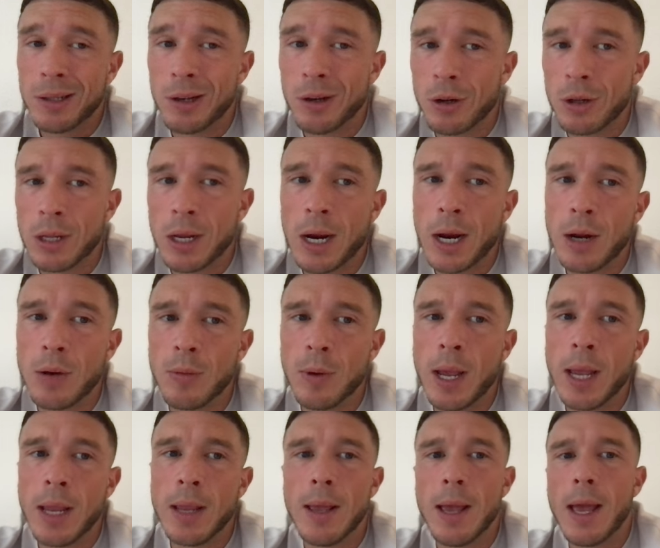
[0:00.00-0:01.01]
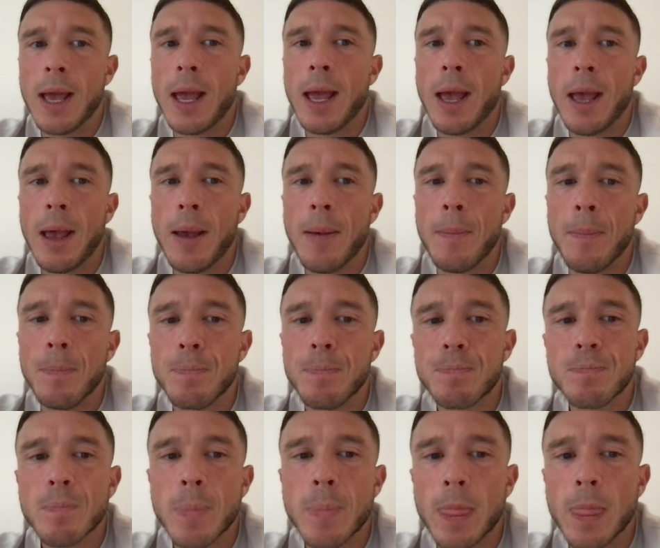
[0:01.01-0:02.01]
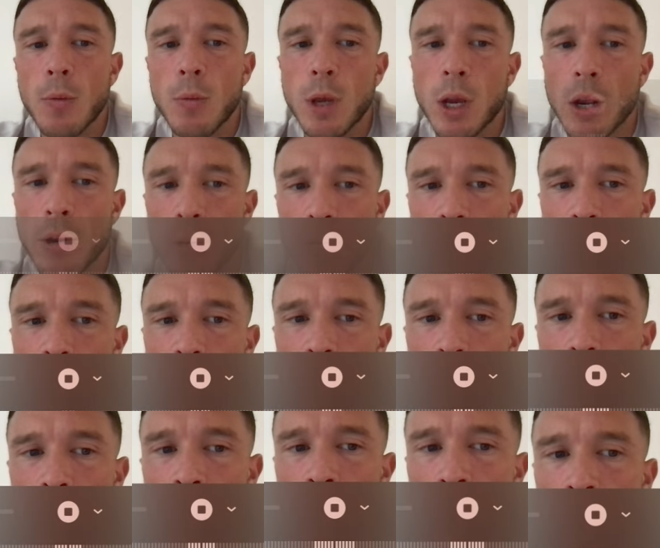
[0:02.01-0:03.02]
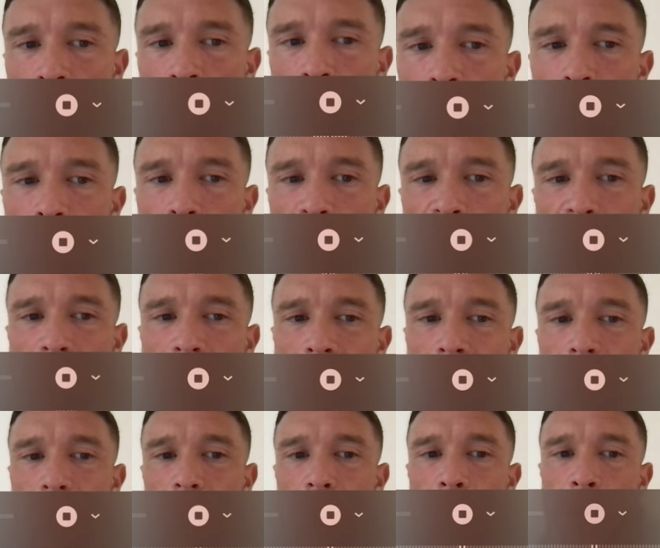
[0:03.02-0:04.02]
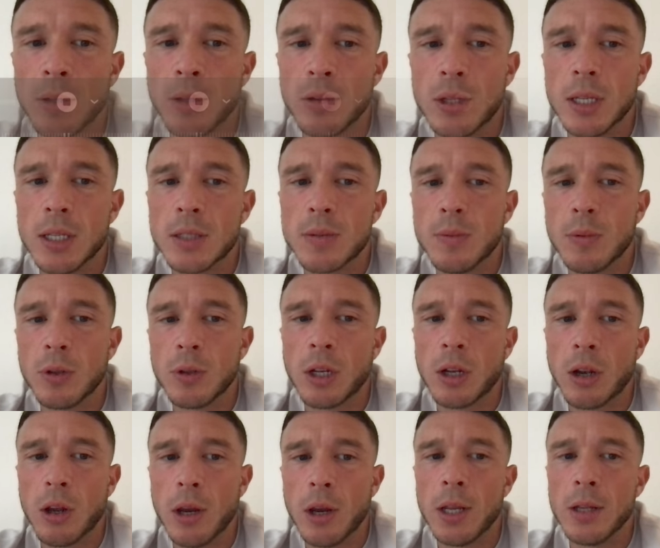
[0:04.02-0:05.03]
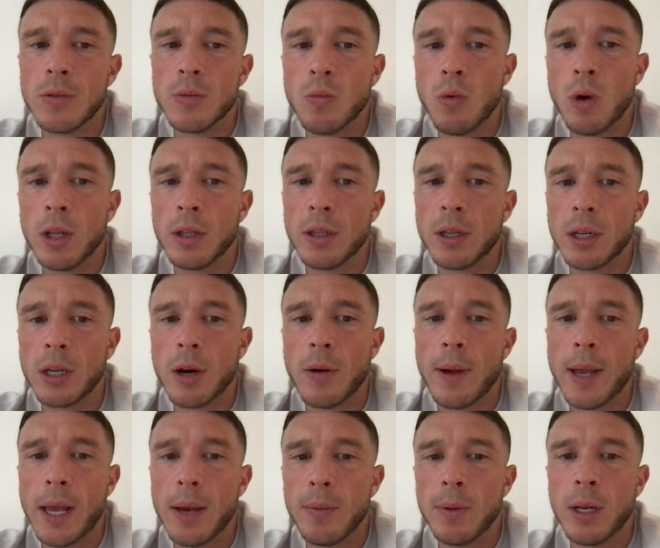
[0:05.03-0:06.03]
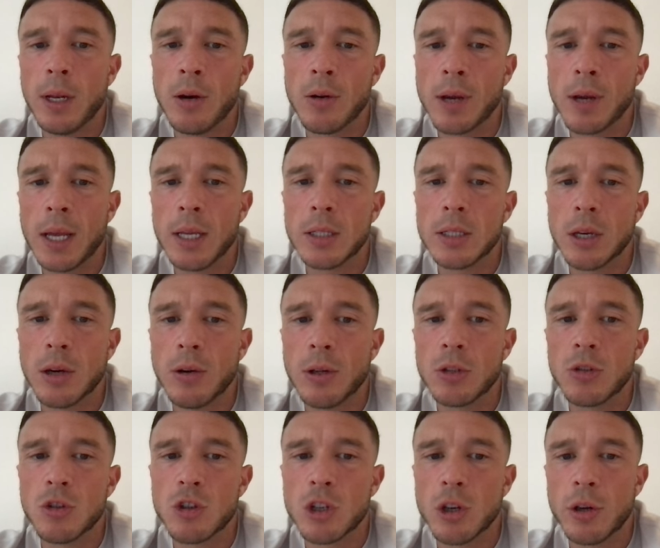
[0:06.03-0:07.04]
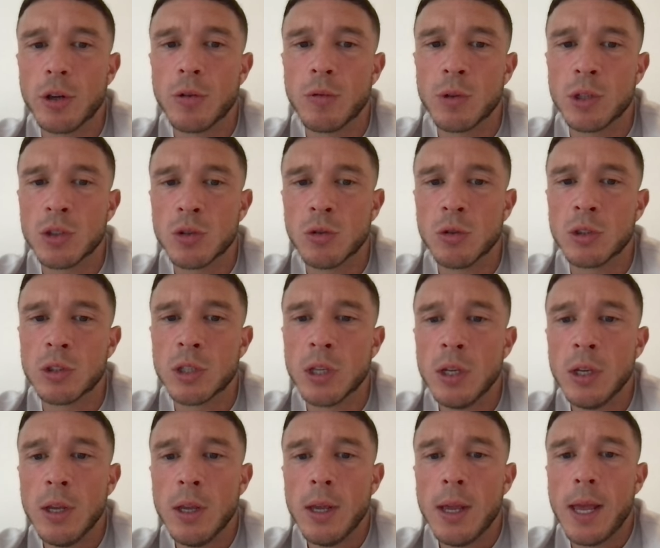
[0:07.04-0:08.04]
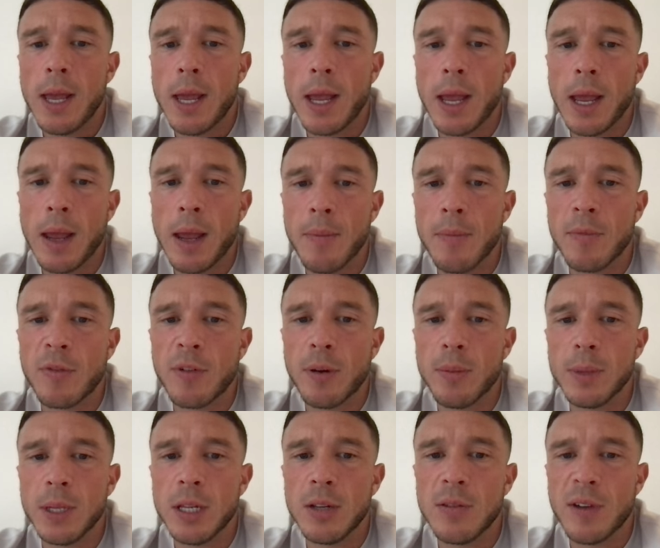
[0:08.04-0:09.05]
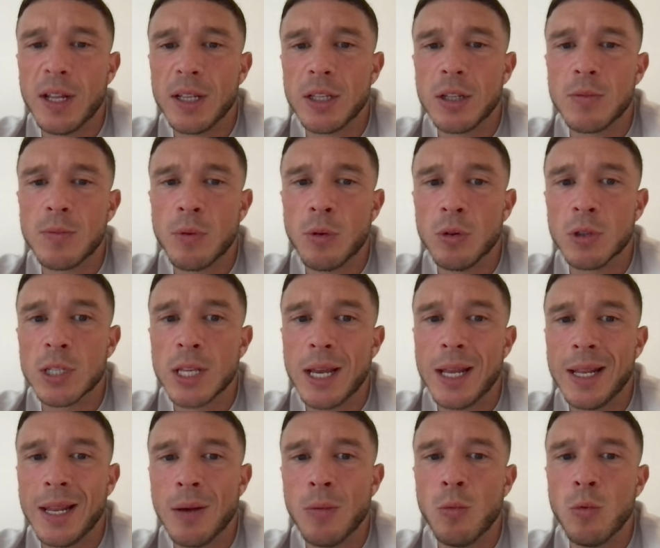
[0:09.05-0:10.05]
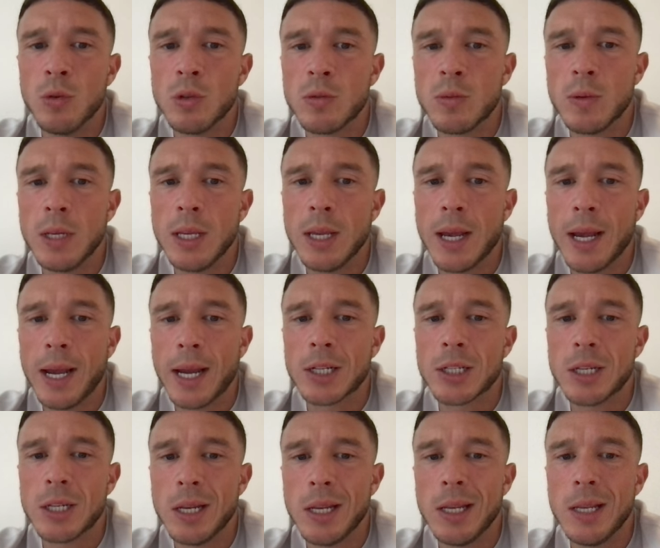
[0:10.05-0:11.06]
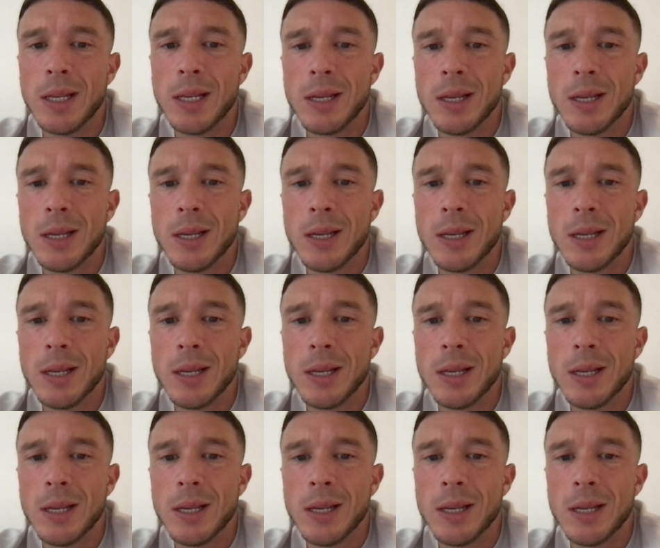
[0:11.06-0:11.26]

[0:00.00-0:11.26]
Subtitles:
to learn the hard way. We already kind of knew the facts about this, but the client wanted to go ahead with it. Okay, so I'll just show you the results from the Advantage Plus, and then once we actually